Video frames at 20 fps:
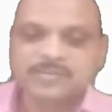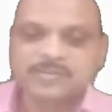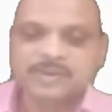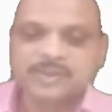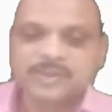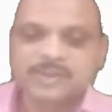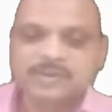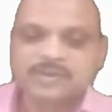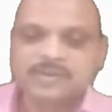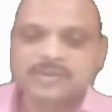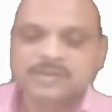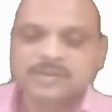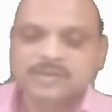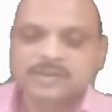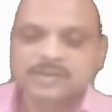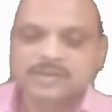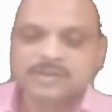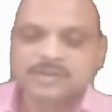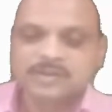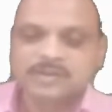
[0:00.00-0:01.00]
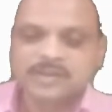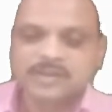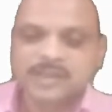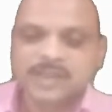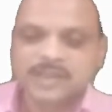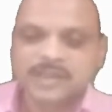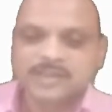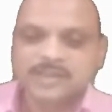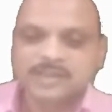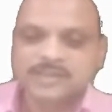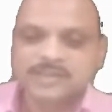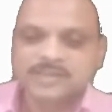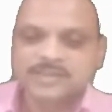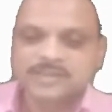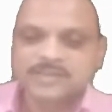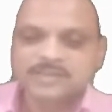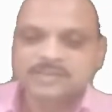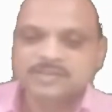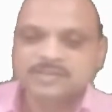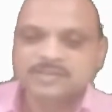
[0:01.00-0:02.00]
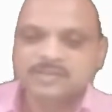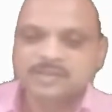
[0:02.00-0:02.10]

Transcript: be like this.